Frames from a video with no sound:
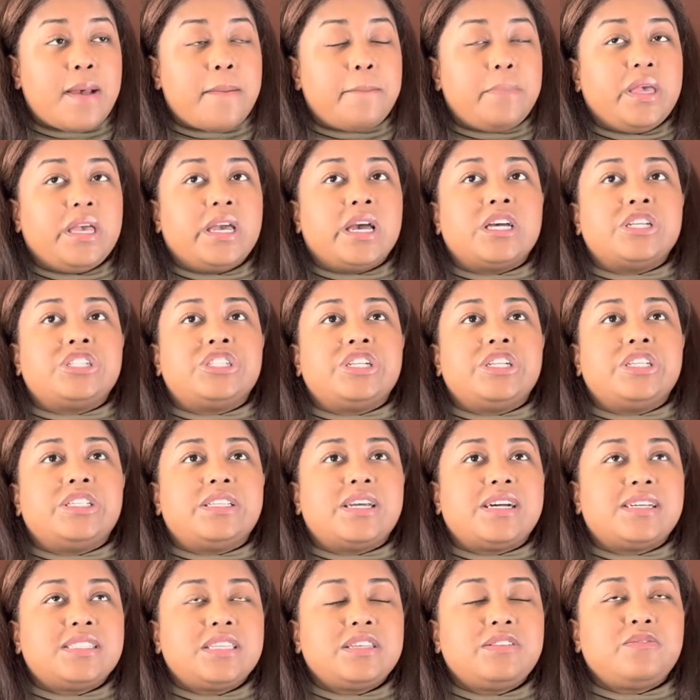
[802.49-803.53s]
because she
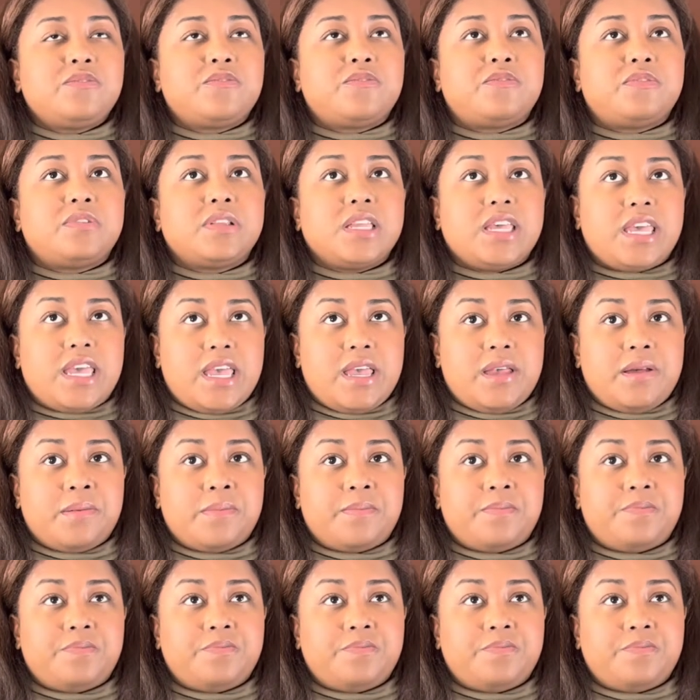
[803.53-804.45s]
doesn't flee,